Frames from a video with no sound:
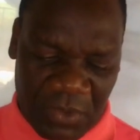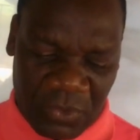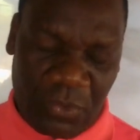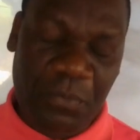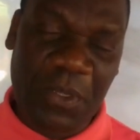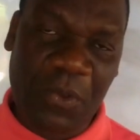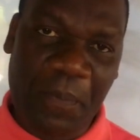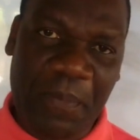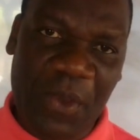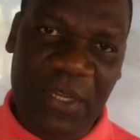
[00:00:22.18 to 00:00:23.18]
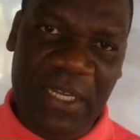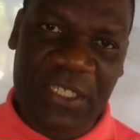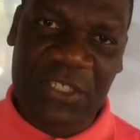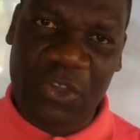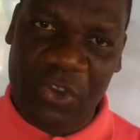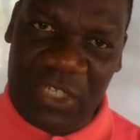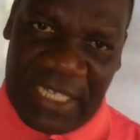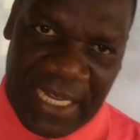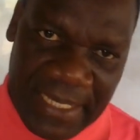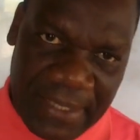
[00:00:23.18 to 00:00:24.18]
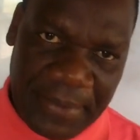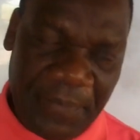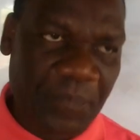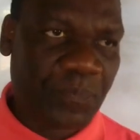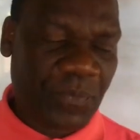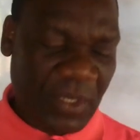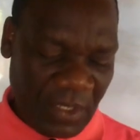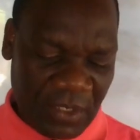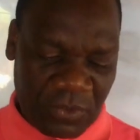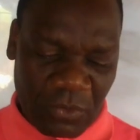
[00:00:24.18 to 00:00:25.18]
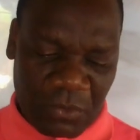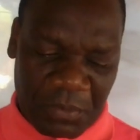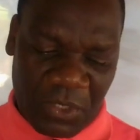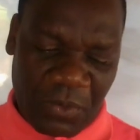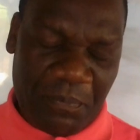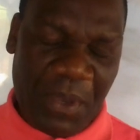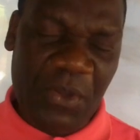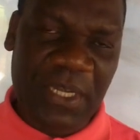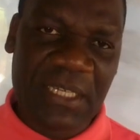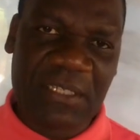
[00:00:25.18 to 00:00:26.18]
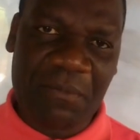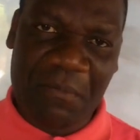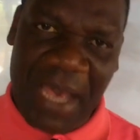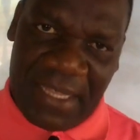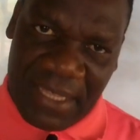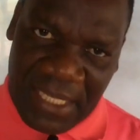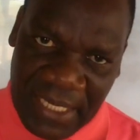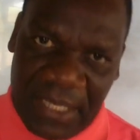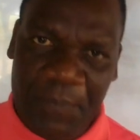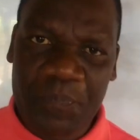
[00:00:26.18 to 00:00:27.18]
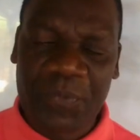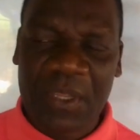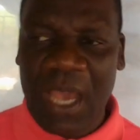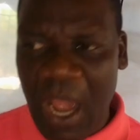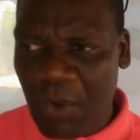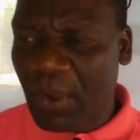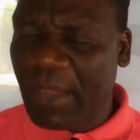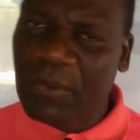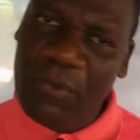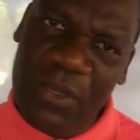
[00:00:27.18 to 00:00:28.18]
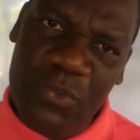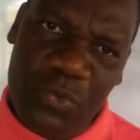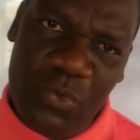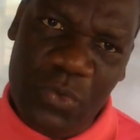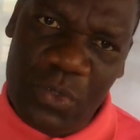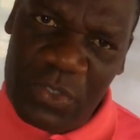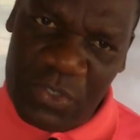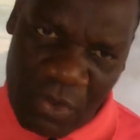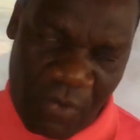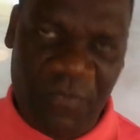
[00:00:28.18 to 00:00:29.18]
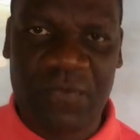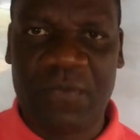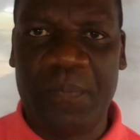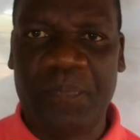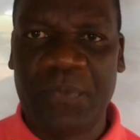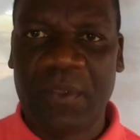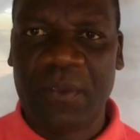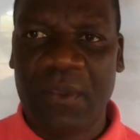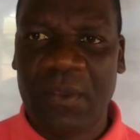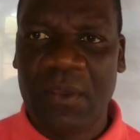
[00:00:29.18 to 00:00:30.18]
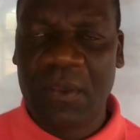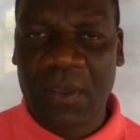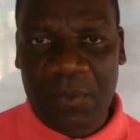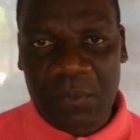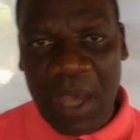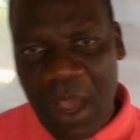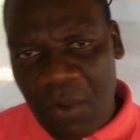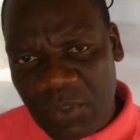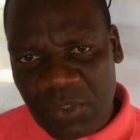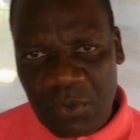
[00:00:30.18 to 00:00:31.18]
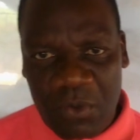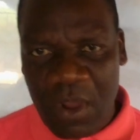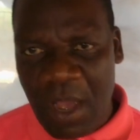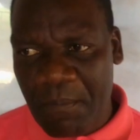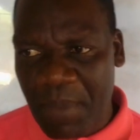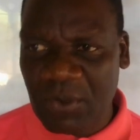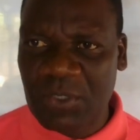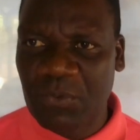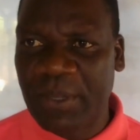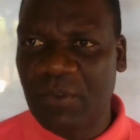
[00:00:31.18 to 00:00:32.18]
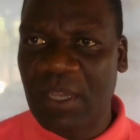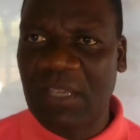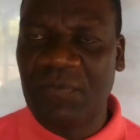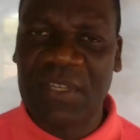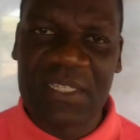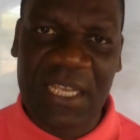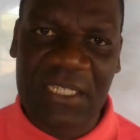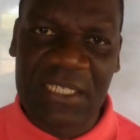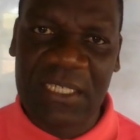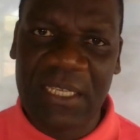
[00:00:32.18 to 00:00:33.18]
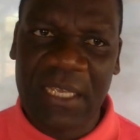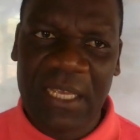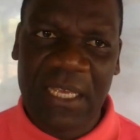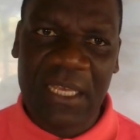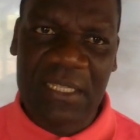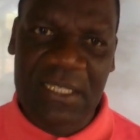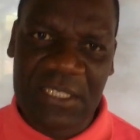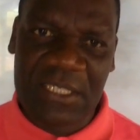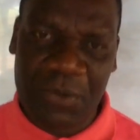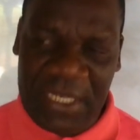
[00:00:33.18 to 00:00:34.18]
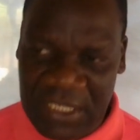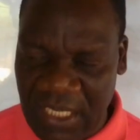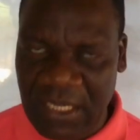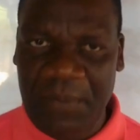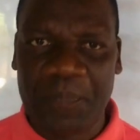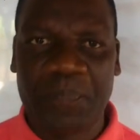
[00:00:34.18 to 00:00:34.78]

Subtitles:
It could be compounded quarterly. It could be compounded monthly. How are you going to solve? How do you go about when you are given such a situation?